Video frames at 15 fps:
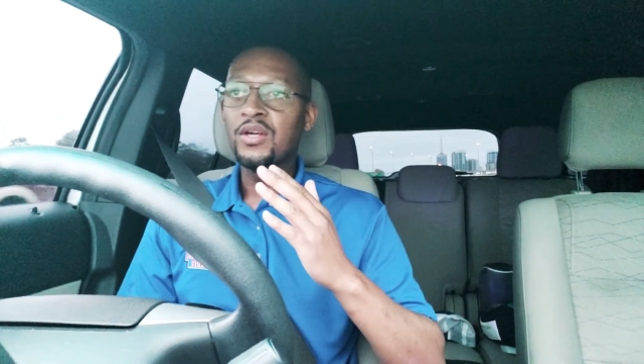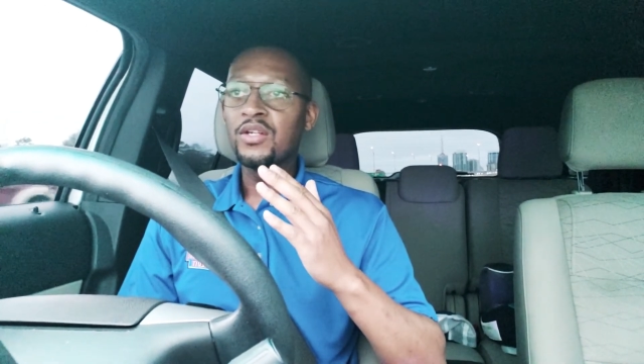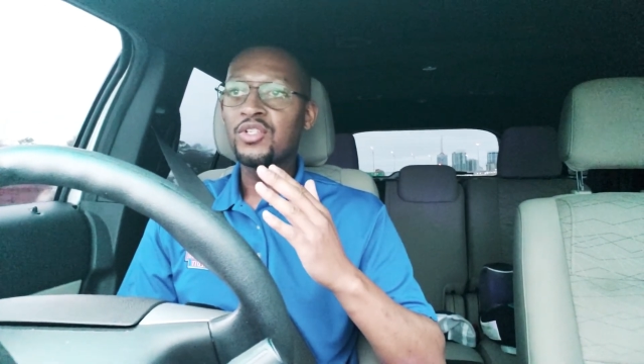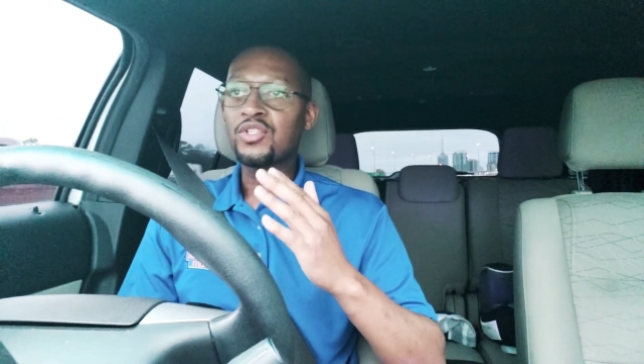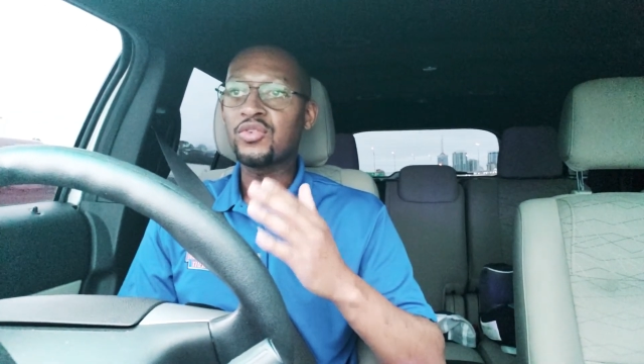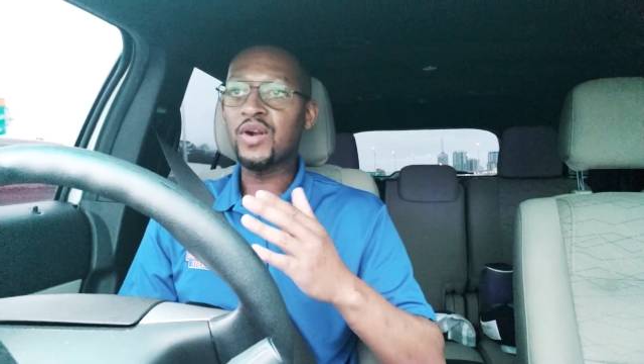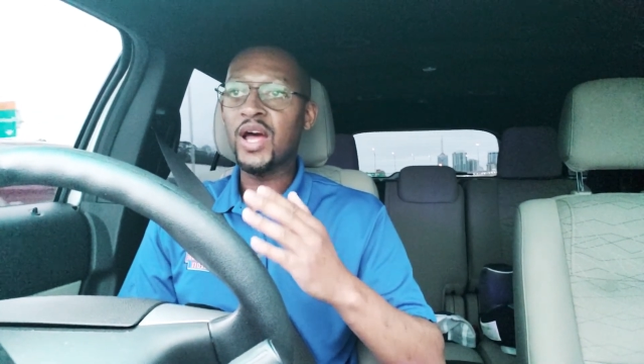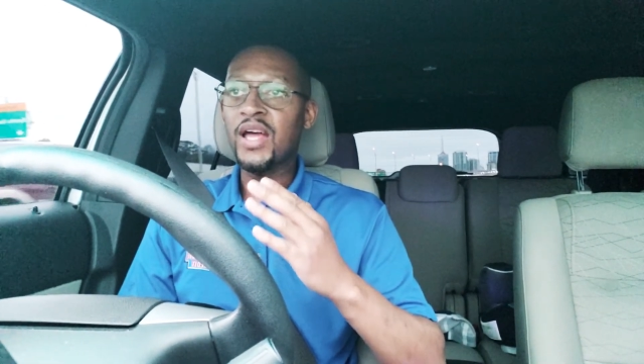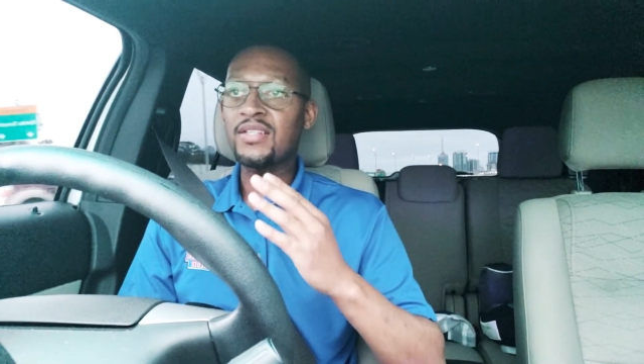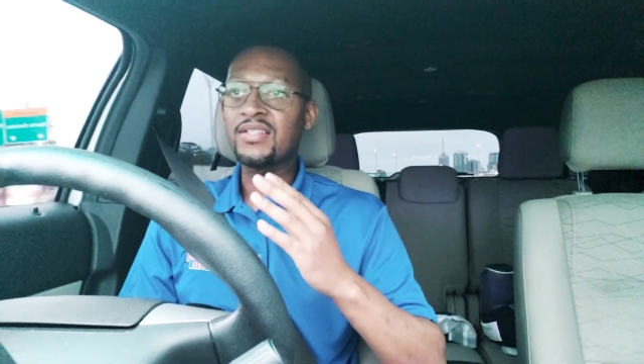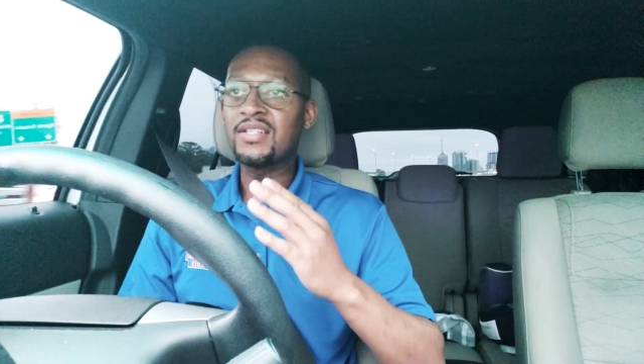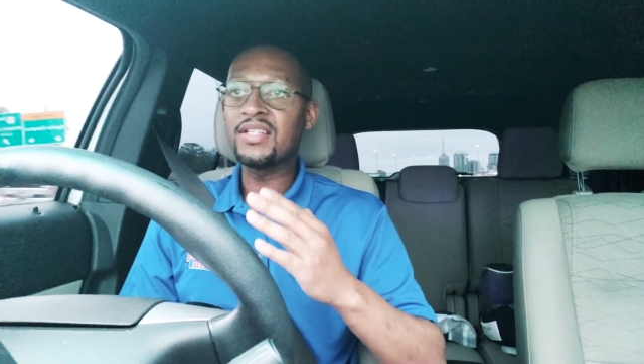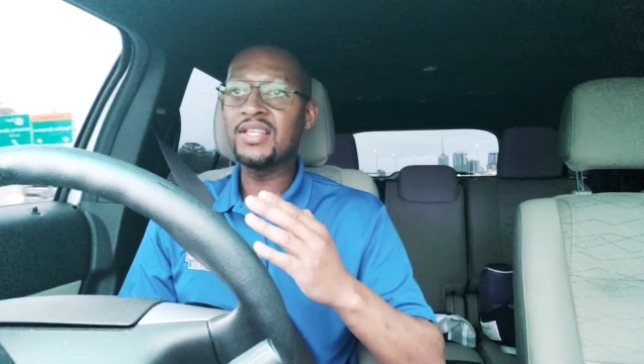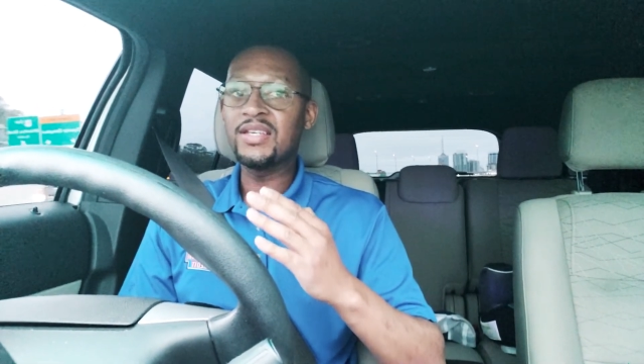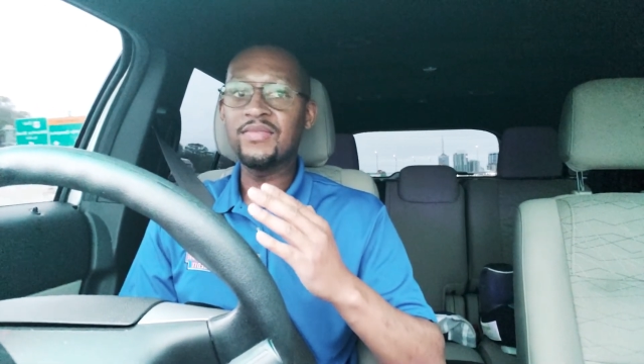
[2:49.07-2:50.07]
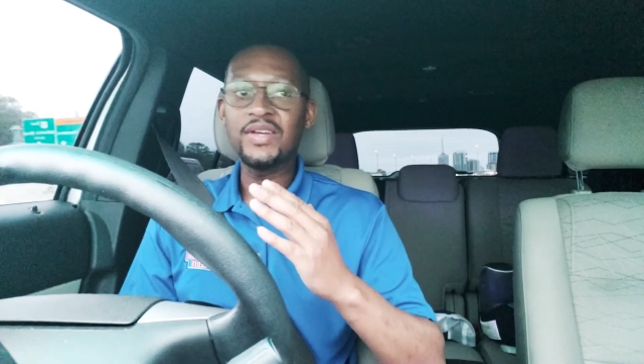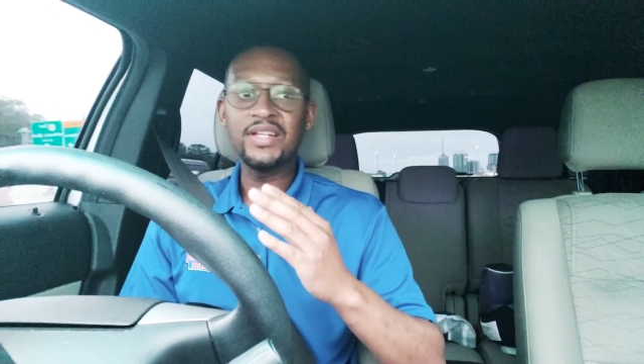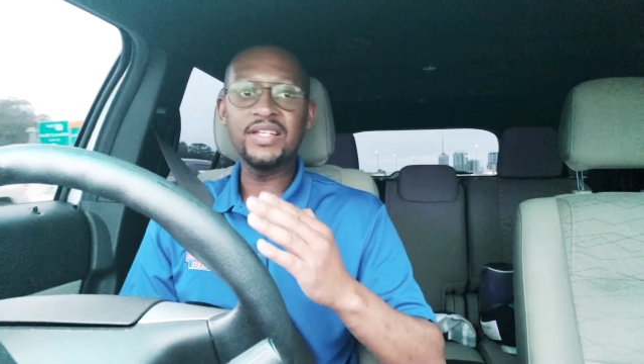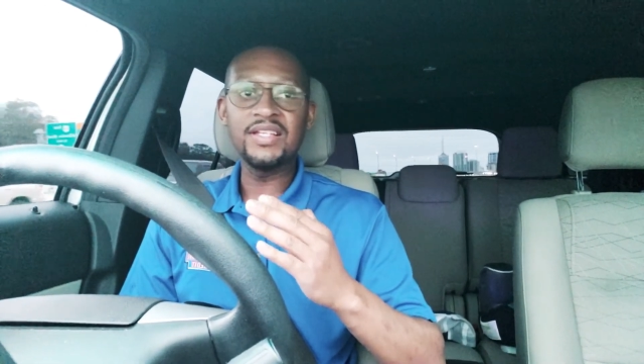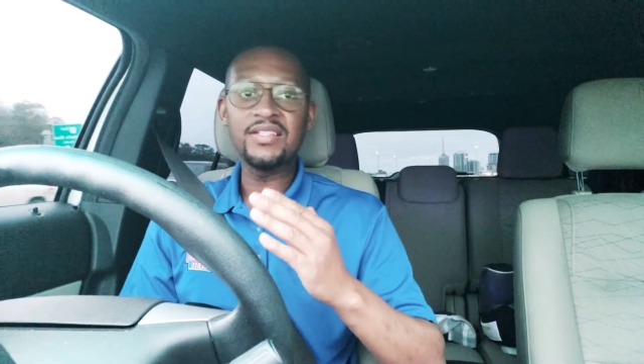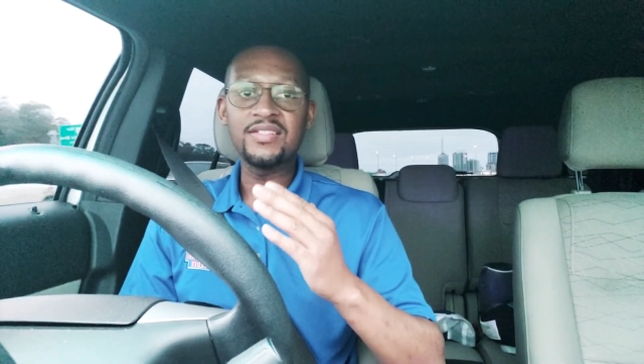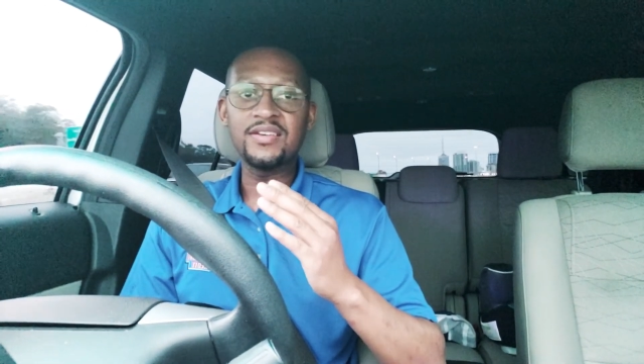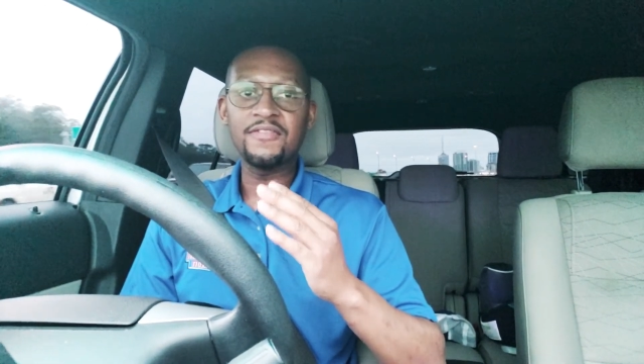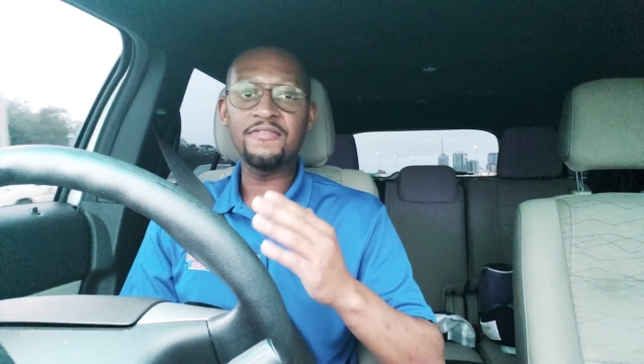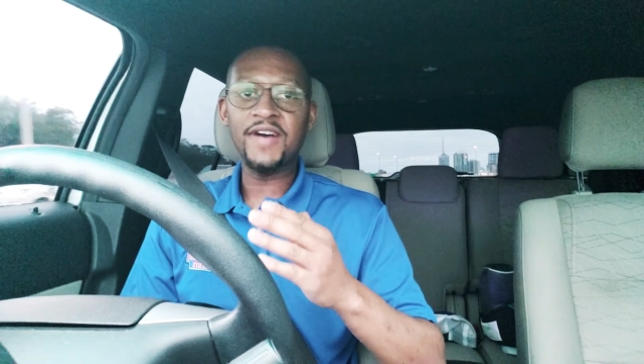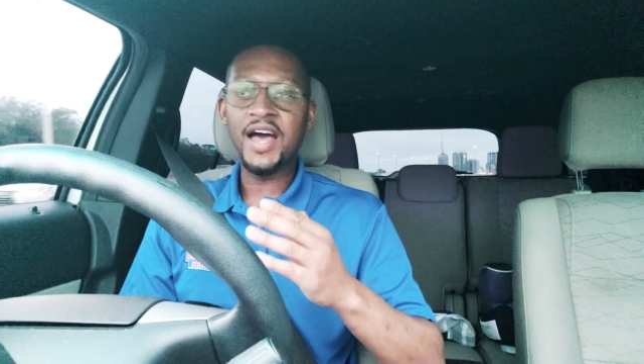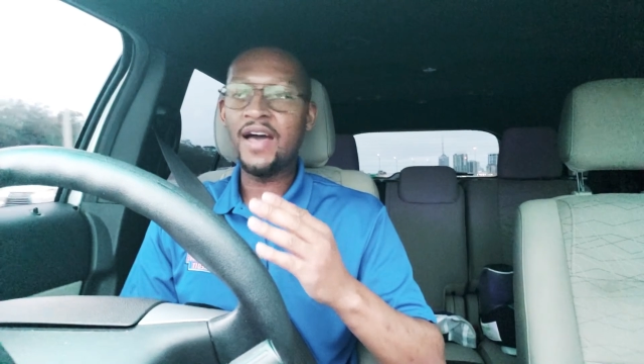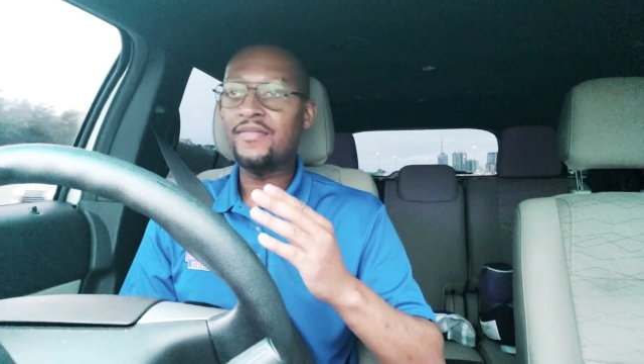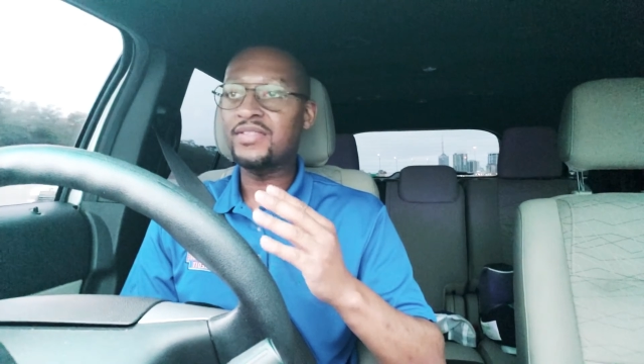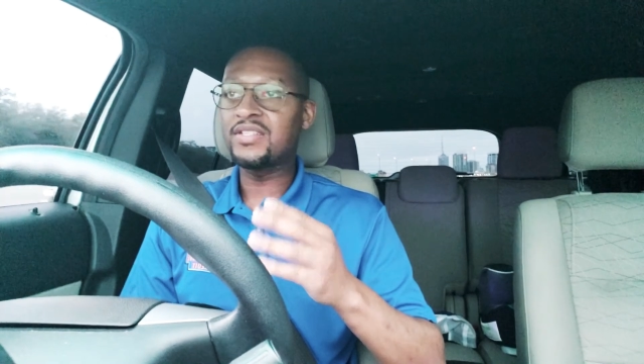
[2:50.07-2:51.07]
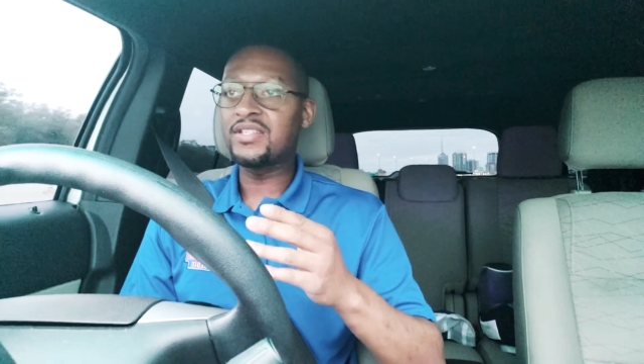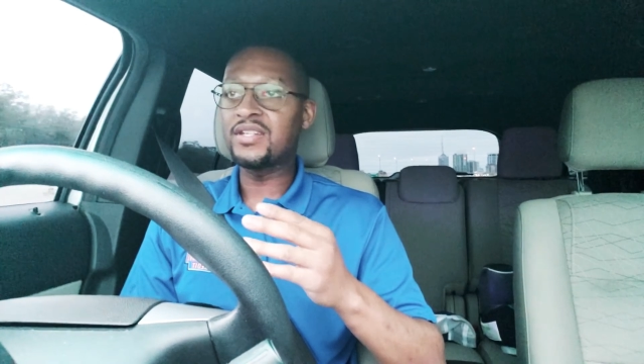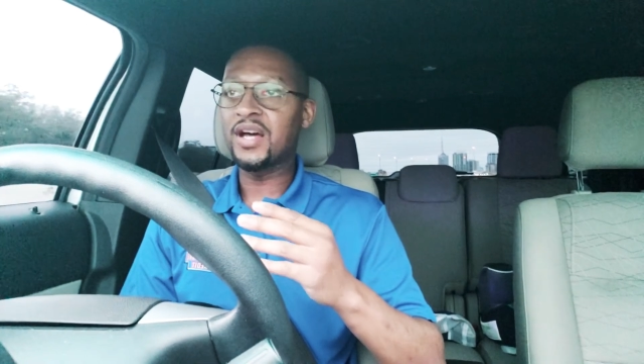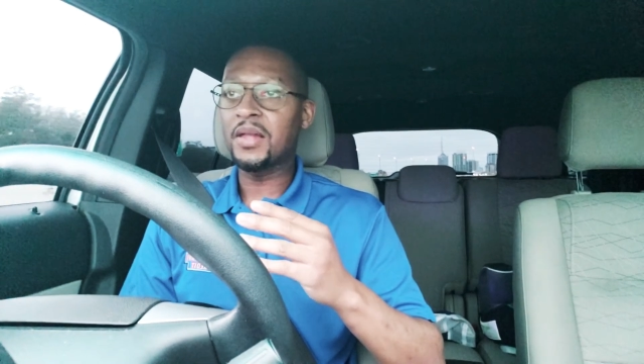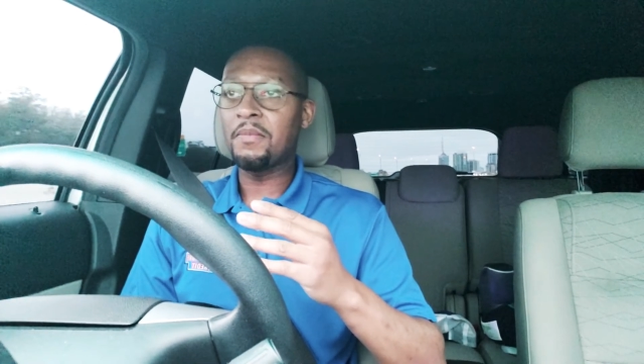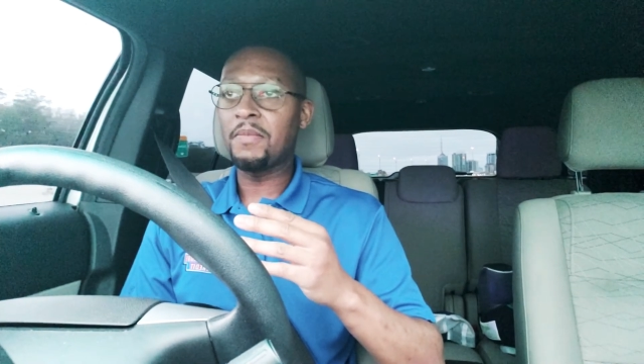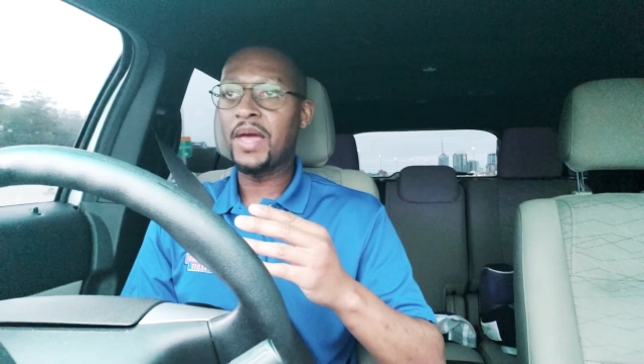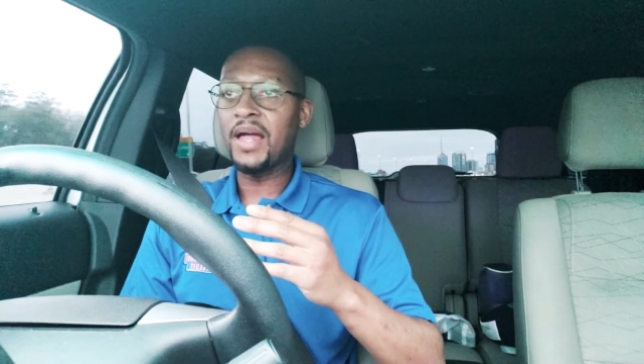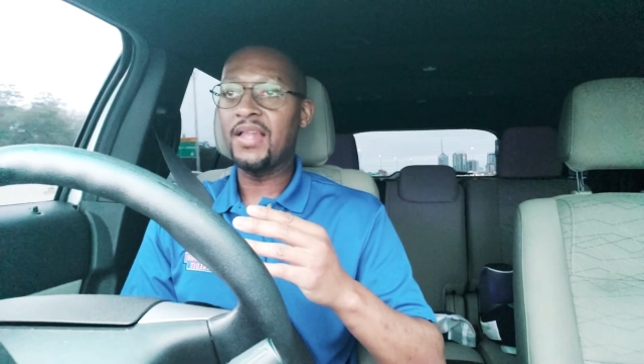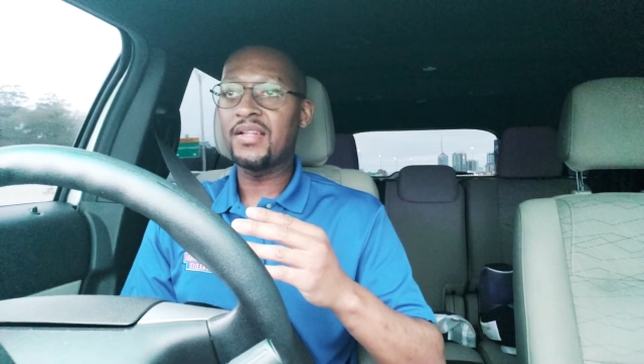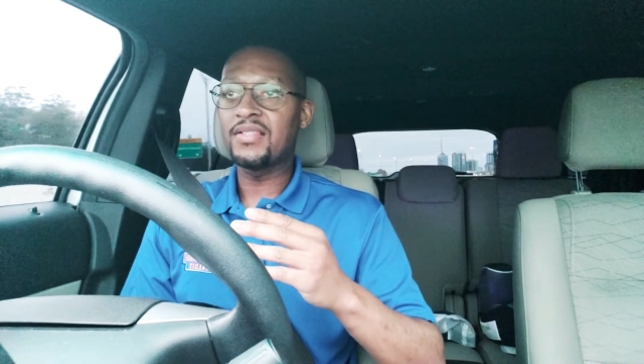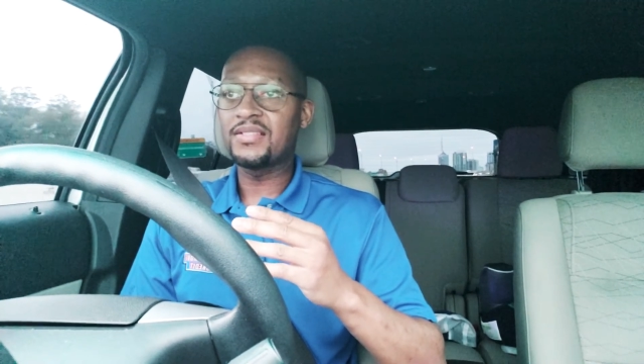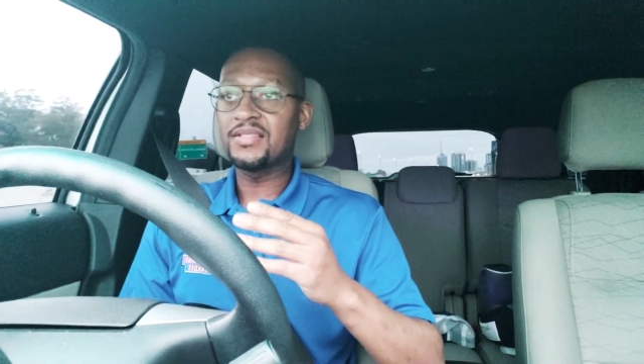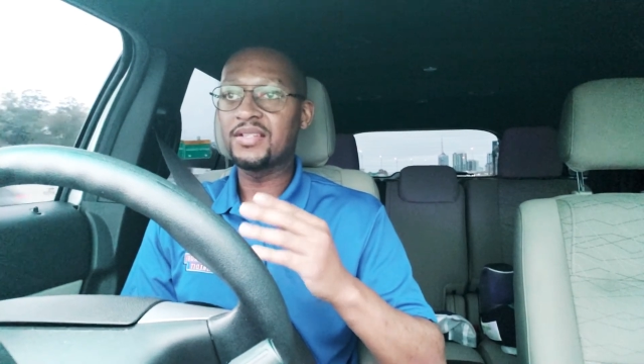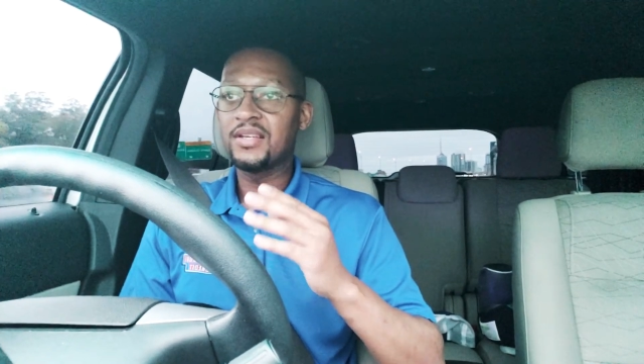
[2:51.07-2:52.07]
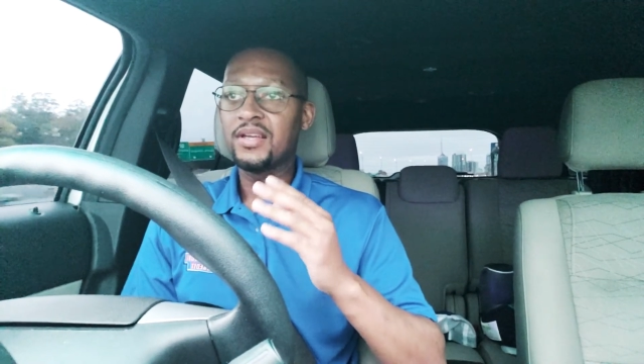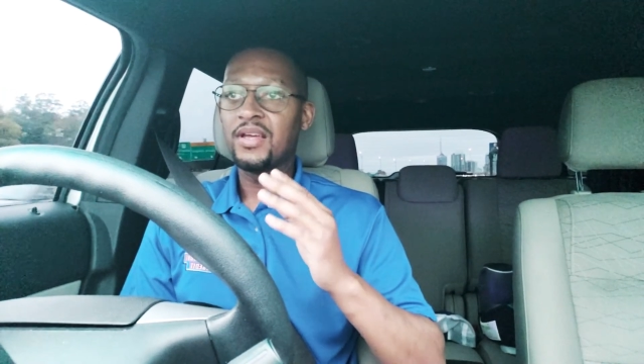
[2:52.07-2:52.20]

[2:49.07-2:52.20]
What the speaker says: try to leave at least a $5 or $10 balance.